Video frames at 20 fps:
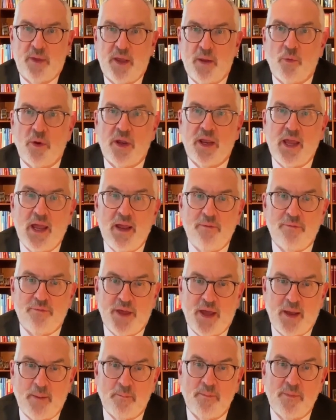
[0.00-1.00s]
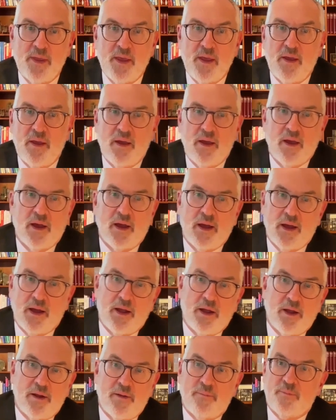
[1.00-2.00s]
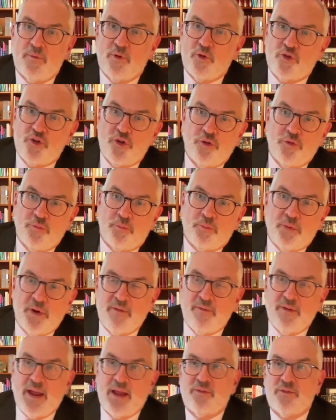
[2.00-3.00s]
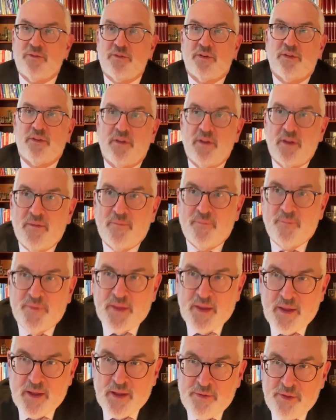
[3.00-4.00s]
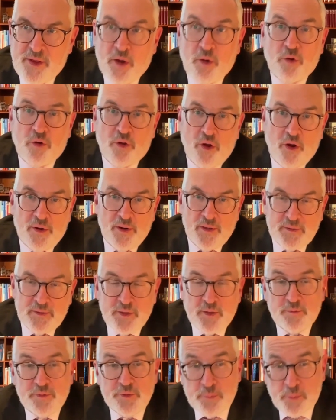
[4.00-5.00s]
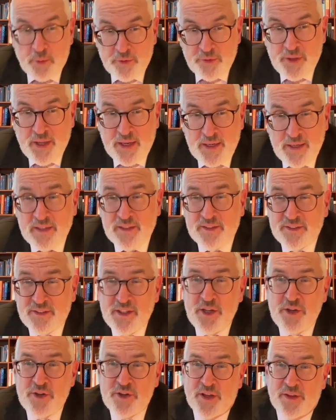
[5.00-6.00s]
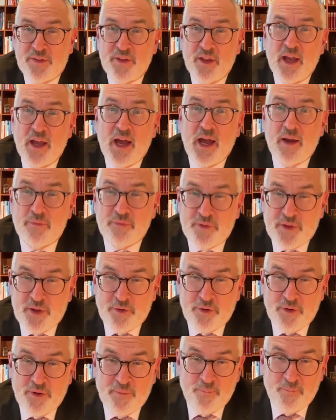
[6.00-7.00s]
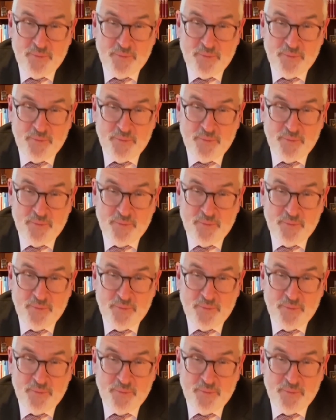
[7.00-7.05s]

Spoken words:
we gave them should prevent the occurrence of spontaneous seizure after